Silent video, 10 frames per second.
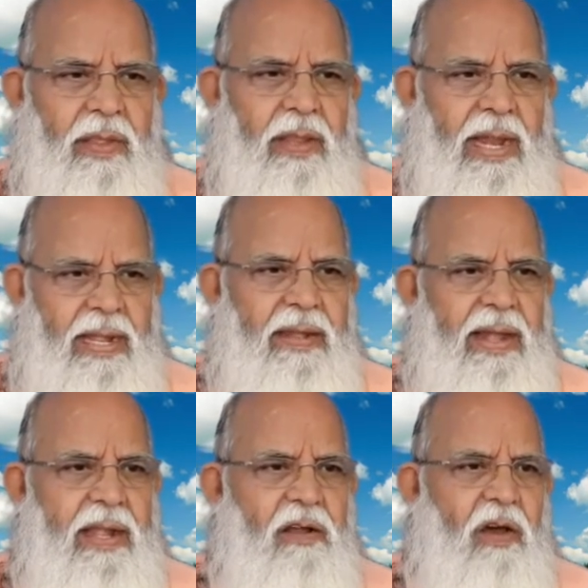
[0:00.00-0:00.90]

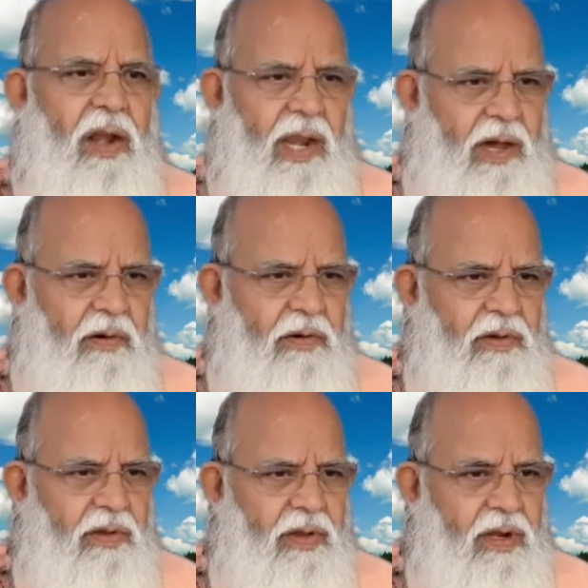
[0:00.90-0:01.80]
hatred or love
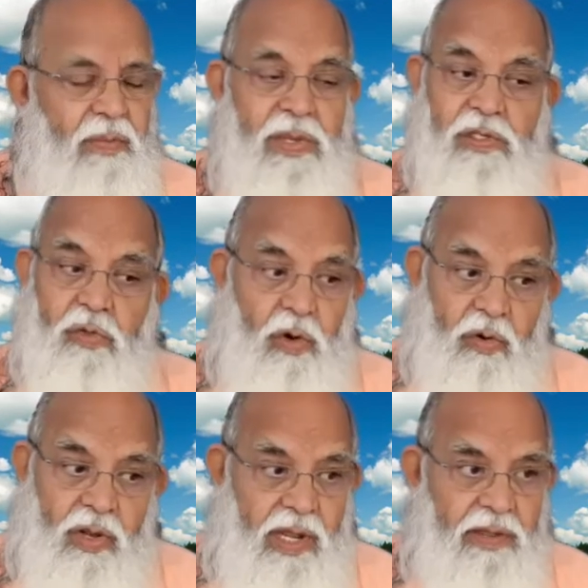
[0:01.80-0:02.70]
remains
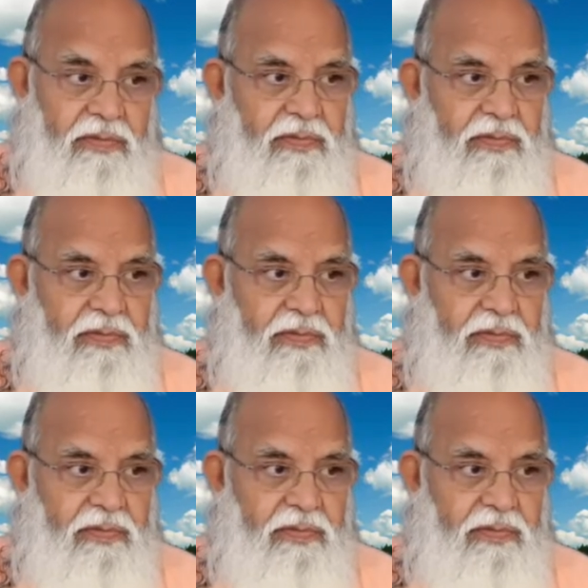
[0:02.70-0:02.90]
throughout life.